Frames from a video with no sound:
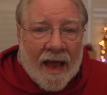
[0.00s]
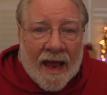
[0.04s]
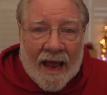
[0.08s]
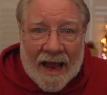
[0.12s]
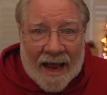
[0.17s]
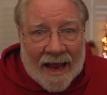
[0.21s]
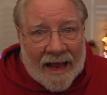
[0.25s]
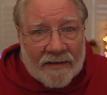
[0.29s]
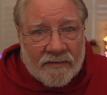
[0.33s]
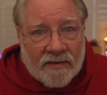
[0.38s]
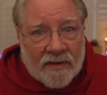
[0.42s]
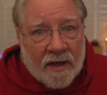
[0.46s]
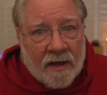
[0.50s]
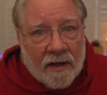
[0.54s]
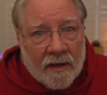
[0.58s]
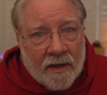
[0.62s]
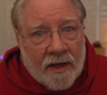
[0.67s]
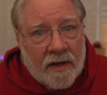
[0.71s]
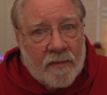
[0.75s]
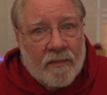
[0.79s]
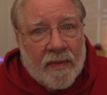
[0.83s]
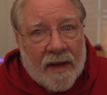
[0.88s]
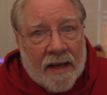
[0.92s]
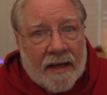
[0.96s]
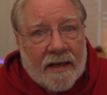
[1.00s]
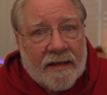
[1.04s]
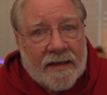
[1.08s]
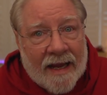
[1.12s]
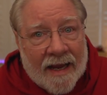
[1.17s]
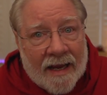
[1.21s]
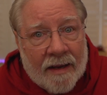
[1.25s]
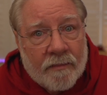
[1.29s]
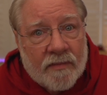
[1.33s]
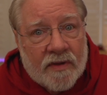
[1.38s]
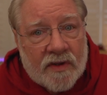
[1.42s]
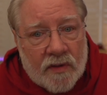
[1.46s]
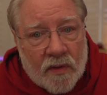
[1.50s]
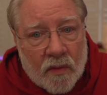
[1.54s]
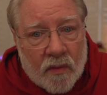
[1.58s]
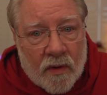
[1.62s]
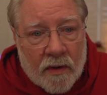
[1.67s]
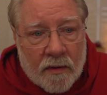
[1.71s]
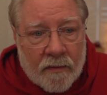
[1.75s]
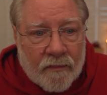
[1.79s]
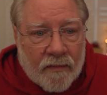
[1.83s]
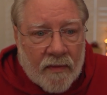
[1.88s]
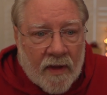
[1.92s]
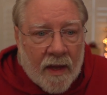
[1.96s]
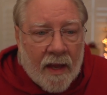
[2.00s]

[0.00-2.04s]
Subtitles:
has a honey-baked ham store.